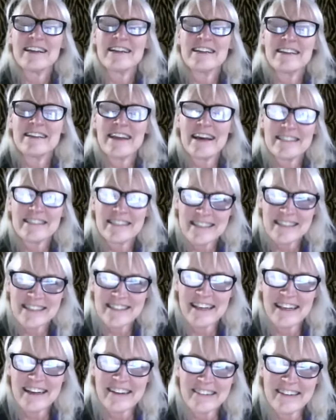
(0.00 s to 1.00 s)

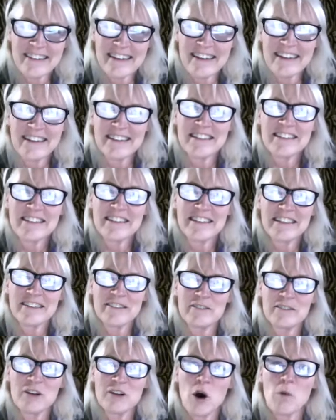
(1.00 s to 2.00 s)
necessary
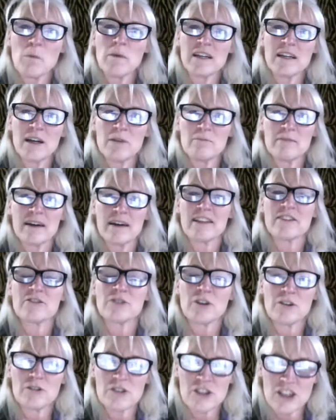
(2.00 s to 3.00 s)
to open up my
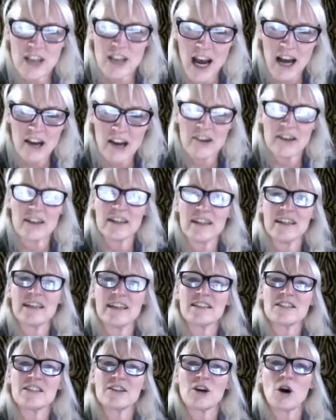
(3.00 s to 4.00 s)
throat chakra
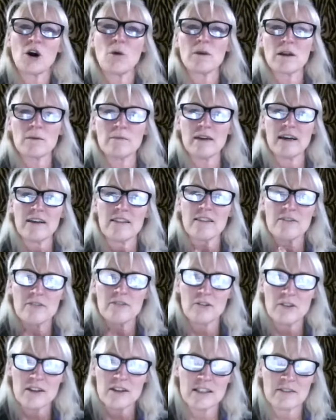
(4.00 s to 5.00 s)
and to open up my
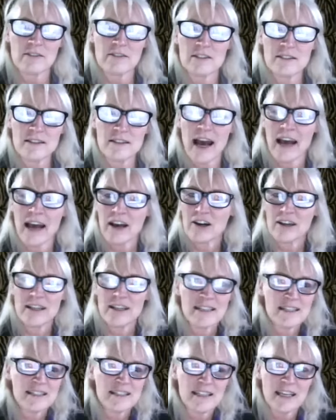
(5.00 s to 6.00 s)
throat, because I
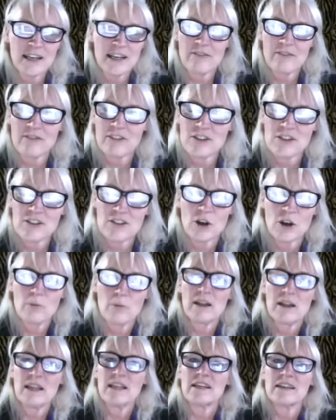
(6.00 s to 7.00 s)
couldn't sing for so
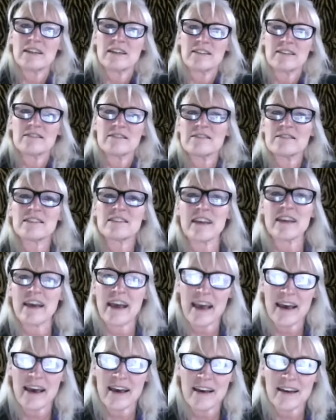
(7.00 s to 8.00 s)
many years,
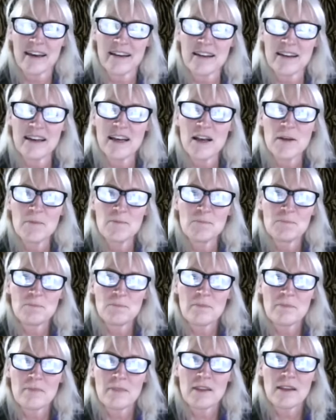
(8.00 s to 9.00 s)
and
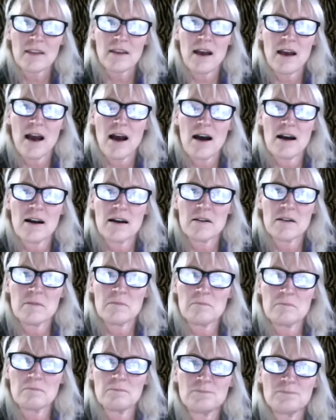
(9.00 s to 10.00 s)
my